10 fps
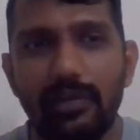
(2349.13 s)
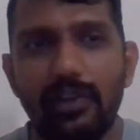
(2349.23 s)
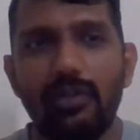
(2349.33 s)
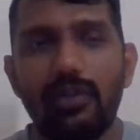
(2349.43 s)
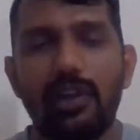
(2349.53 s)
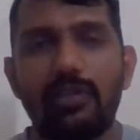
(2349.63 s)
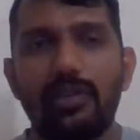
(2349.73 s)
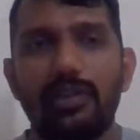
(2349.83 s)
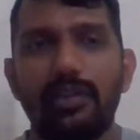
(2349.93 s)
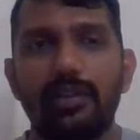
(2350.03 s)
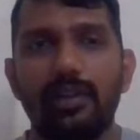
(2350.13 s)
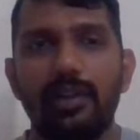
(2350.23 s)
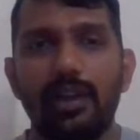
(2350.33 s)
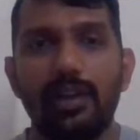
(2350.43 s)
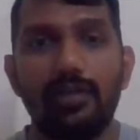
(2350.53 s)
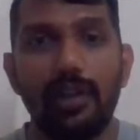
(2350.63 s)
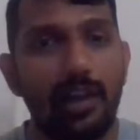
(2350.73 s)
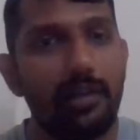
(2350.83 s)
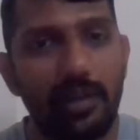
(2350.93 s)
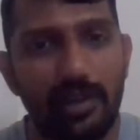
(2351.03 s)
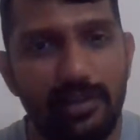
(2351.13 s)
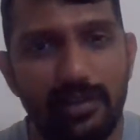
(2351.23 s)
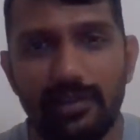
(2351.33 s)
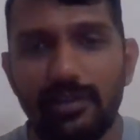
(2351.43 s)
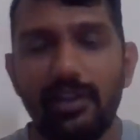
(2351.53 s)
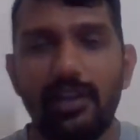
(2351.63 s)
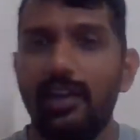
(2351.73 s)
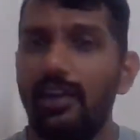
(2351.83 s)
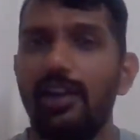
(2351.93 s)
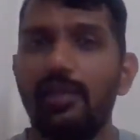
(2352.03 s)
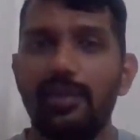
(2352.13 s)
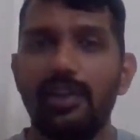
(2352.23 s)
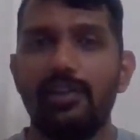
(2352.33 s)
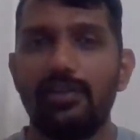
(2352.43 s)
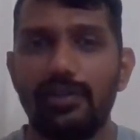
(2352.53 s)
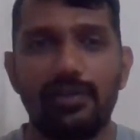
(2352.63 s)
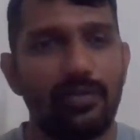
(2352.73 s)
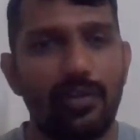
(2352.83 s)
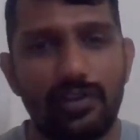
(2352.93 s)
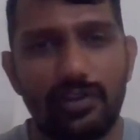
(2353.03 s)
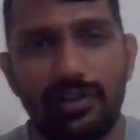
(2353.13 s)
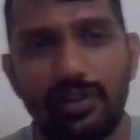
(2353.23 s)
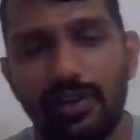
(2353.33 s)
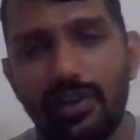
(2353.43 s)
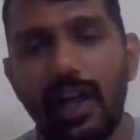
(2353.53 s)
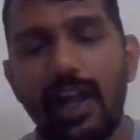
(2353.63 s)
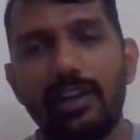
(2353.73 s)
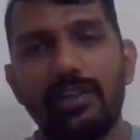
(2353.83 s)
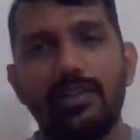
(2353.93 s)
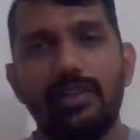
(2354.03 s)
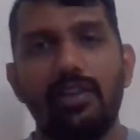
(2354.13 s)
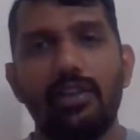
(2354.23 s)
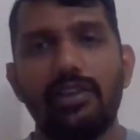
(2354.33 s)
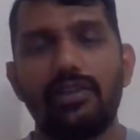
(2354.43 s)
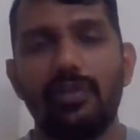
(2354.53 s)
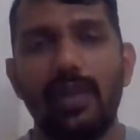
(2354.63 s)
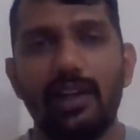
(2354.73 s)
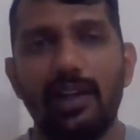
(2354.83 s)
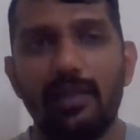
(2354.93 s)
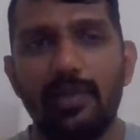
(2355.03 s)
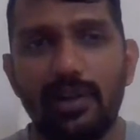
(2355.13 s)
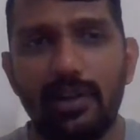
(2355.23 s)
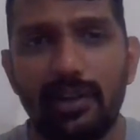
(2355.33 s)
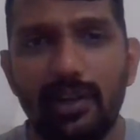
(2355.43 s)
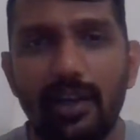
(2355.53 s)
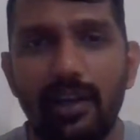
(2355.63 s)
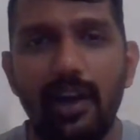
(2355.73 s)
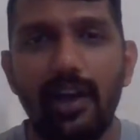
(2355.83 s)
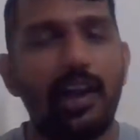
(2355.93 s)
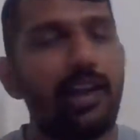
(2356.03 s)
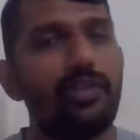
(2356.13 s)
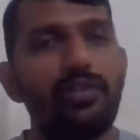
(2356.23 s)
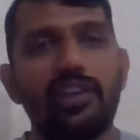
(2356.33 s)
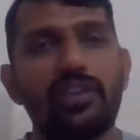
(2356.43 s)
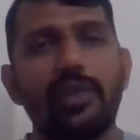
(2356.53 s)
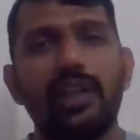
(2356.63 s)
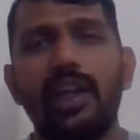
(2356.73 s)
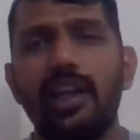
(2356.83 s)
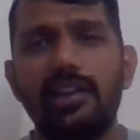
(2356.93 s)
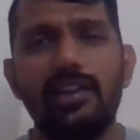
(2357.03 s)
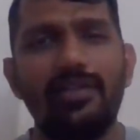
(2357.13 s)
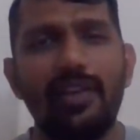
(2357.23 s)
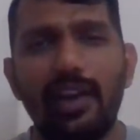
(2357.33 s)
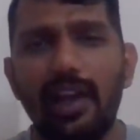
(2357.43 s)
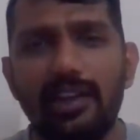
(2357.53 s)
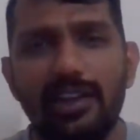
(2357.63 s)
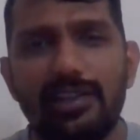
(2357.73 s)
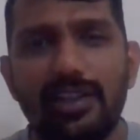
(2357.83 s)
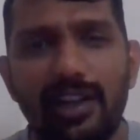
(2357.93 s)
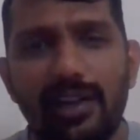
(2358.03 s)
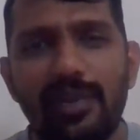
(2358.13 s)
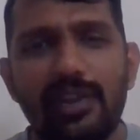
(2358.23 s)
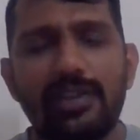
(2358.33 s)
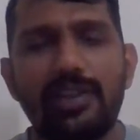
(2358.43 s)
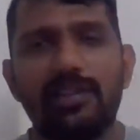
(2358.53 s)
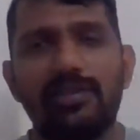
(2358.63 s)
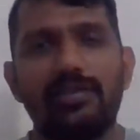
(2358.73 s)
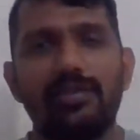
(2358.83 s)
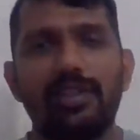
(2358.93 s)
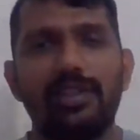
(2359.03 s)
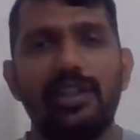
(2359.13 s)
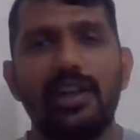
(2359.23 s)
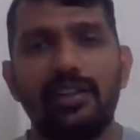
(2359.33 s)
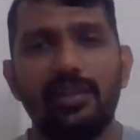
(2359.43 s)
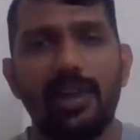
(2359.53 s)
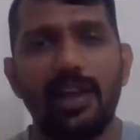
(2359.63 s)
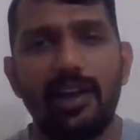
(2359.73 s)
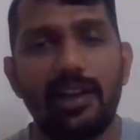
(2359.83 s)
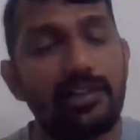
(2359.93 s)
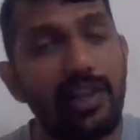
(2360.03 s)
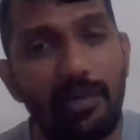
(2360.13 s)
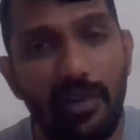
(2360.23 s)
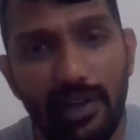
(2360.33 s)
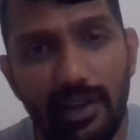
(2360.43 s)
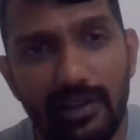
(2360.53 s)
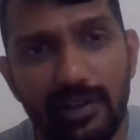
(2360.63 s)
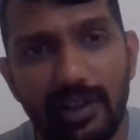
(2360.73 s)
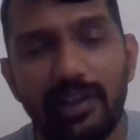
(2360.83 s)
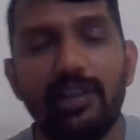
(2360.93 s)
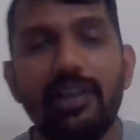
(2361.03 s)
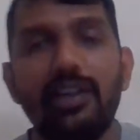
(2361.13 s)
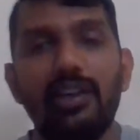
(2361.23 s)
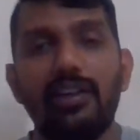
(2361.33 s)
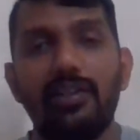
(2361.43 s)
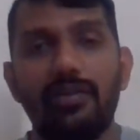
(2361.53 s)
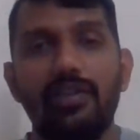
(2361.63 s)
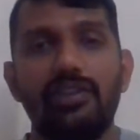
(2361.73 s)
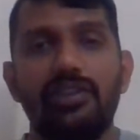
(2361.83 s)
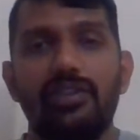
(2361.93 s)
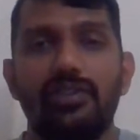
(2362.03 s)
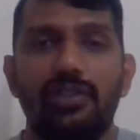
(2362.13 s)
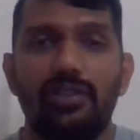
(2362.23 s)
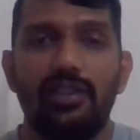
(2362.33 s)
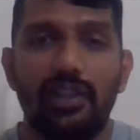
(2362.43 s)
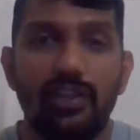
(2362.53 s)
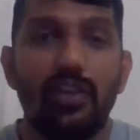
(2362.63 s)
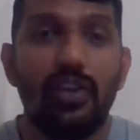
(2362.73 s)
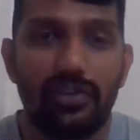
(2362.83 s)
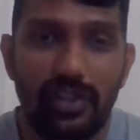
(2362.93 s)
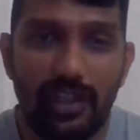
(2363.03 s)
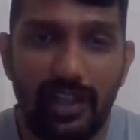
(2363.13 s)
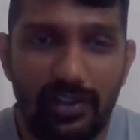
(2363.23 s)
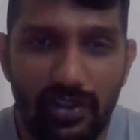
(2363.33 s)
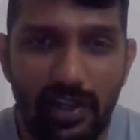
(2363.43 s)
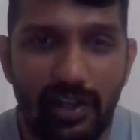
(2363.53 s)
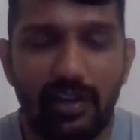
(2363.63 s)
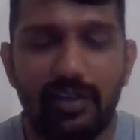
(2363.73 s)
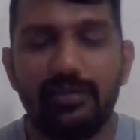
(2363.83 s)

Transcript: No doubt, it will help us. It help me also to watch or add the knowledge to my library. And I do respect anyone, any single person who is there in the planet has some or the other thing which he or she can share